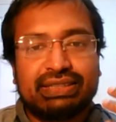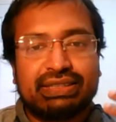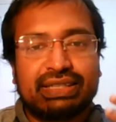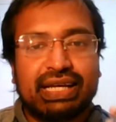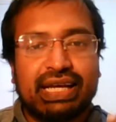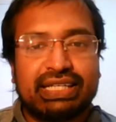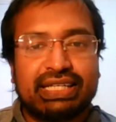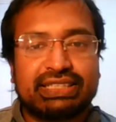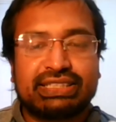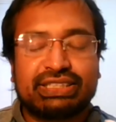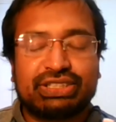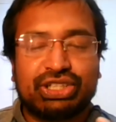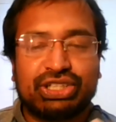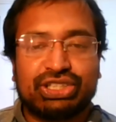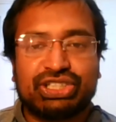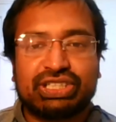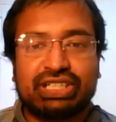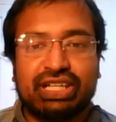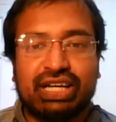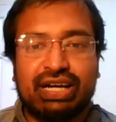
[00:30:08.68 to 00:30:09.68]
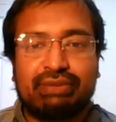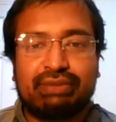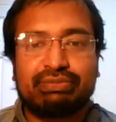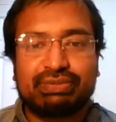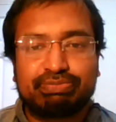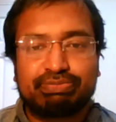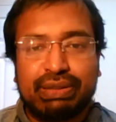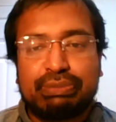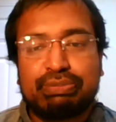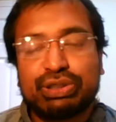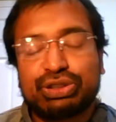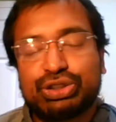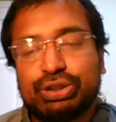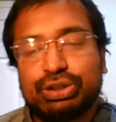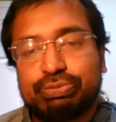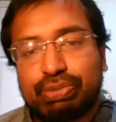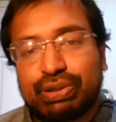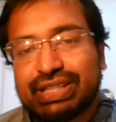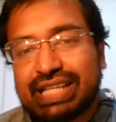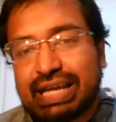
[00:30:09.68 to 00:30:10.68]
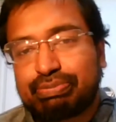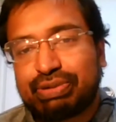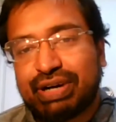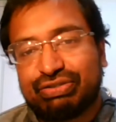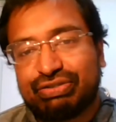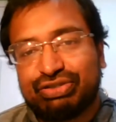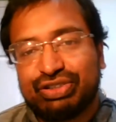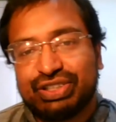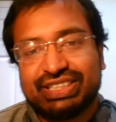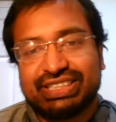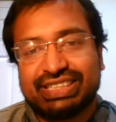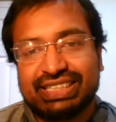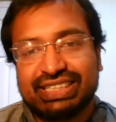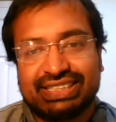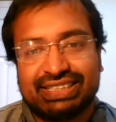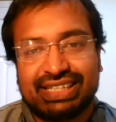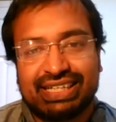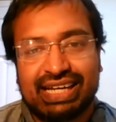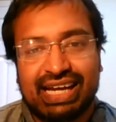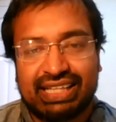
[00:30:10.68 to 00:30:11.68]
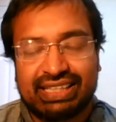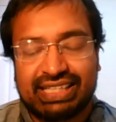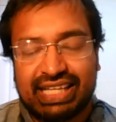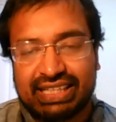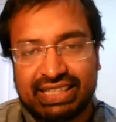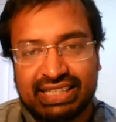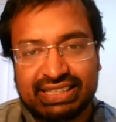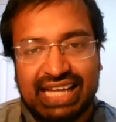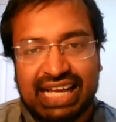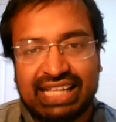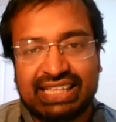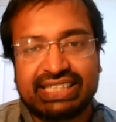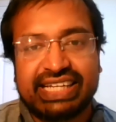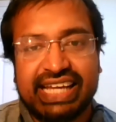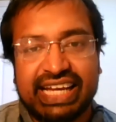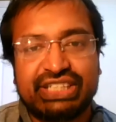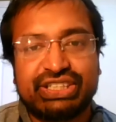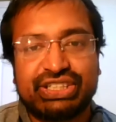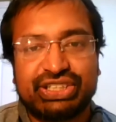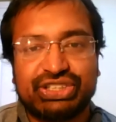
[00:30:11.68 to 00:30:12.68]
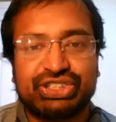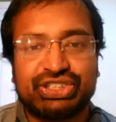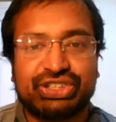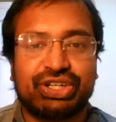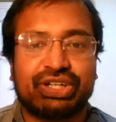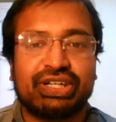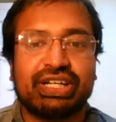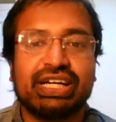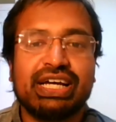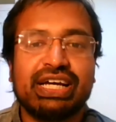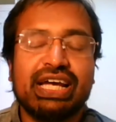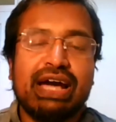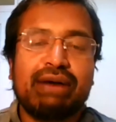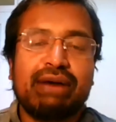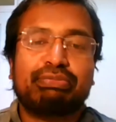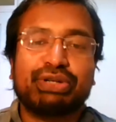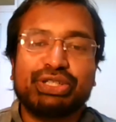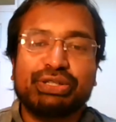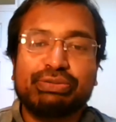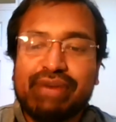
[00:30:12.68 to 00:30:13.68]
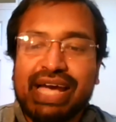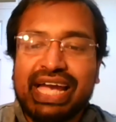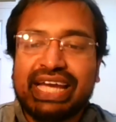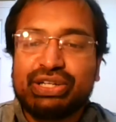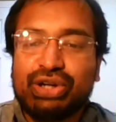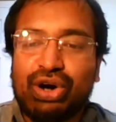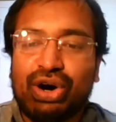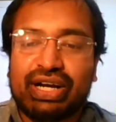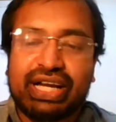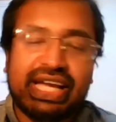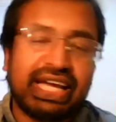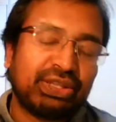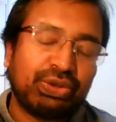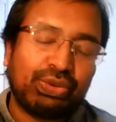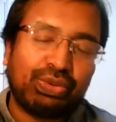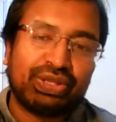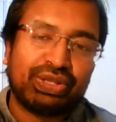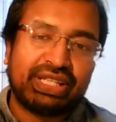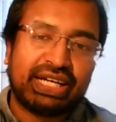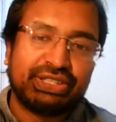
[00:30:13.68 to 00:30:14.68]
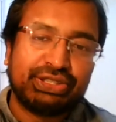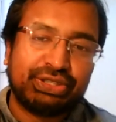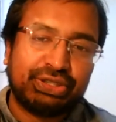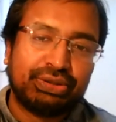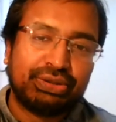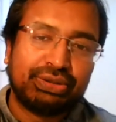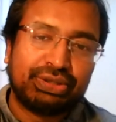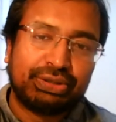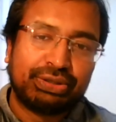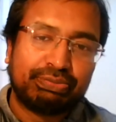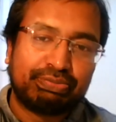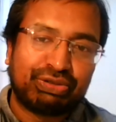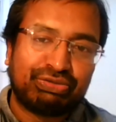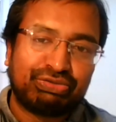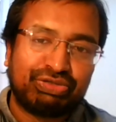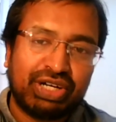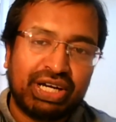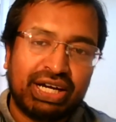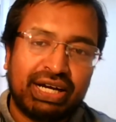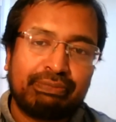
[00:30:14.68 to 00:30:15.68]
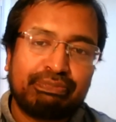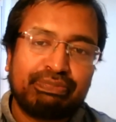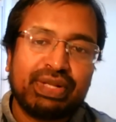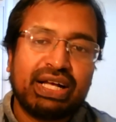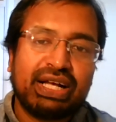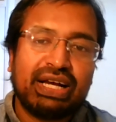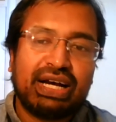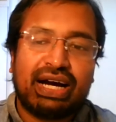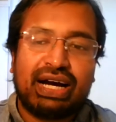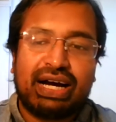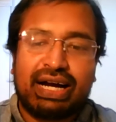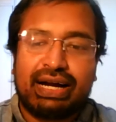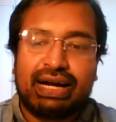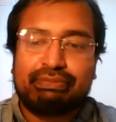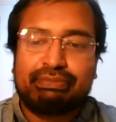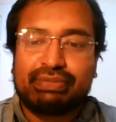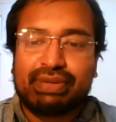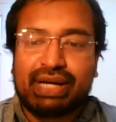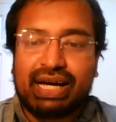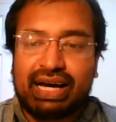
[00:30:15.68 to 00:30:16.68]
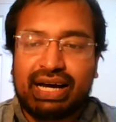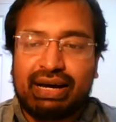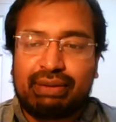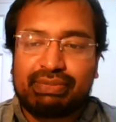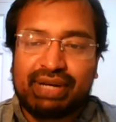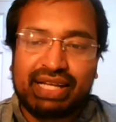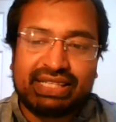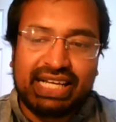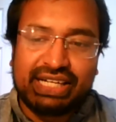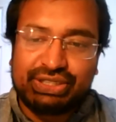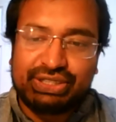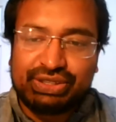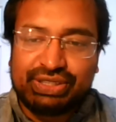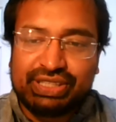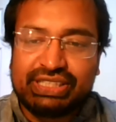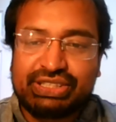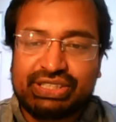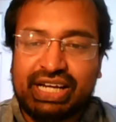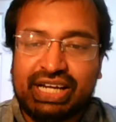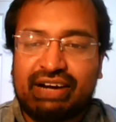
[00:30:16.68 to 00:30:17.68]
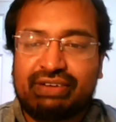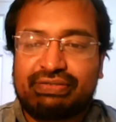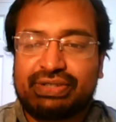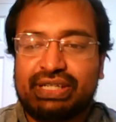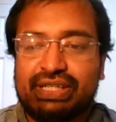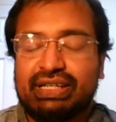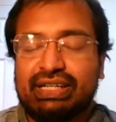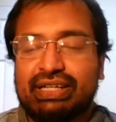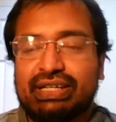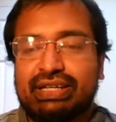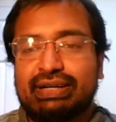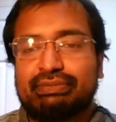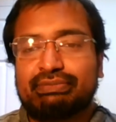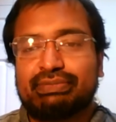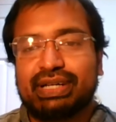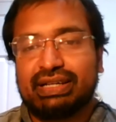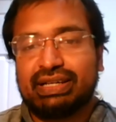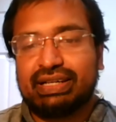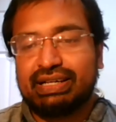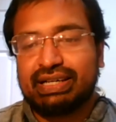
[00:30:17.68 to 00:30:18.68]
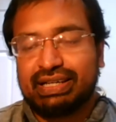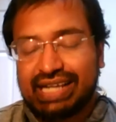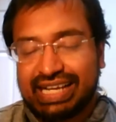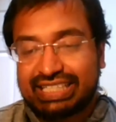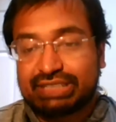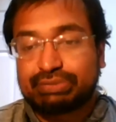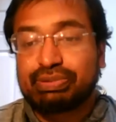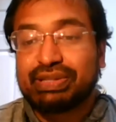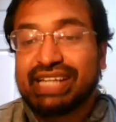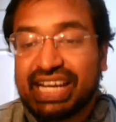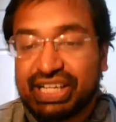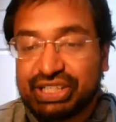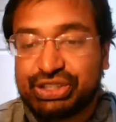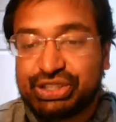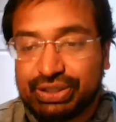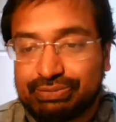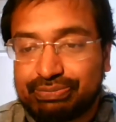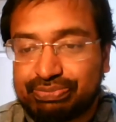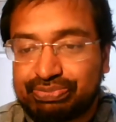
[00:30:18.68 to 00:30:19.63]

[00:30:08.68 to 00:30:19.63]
It's just people do put their preferences, and then there's allocations done, but you may not get the one that you prefer, and then you need to have an explanation.